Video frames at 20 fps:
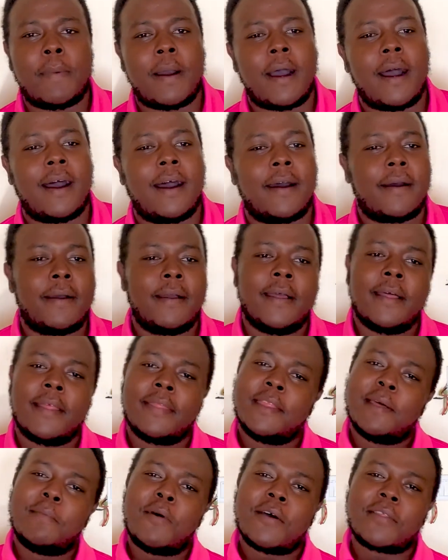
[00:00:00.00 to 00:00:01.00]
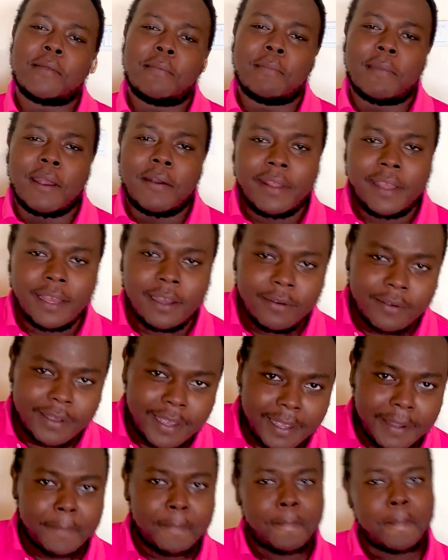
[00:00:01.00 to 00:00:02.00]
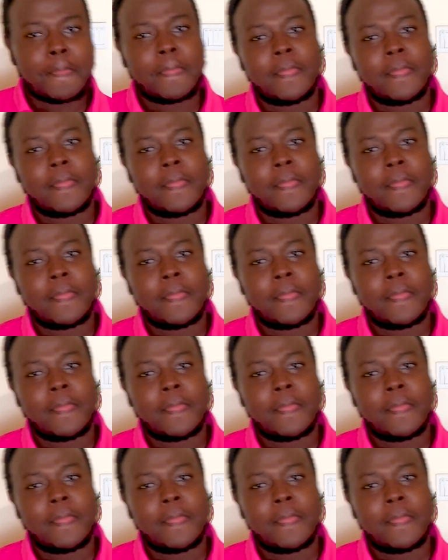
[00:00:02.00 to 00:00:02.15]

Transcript: Uh, the more the merrier, okay?